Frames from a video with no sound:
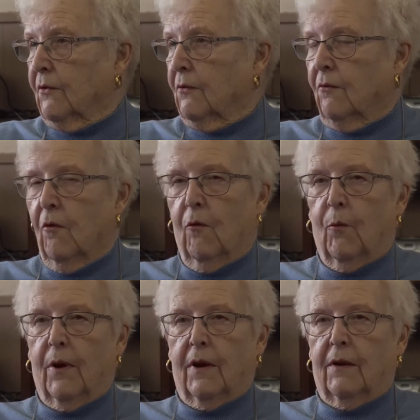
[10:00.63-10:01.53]
said, no
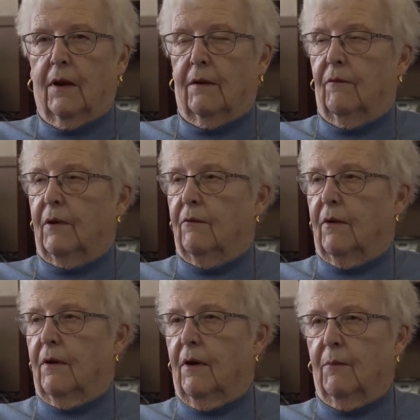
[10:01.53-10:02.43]
way, like we could
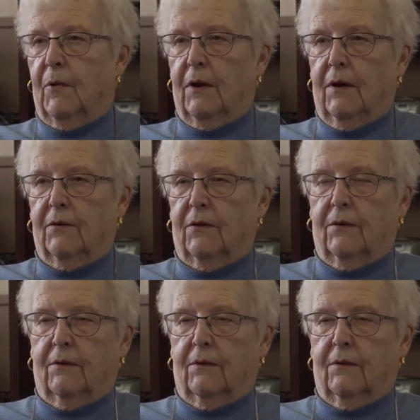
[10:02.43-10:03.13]
have gone there. I said,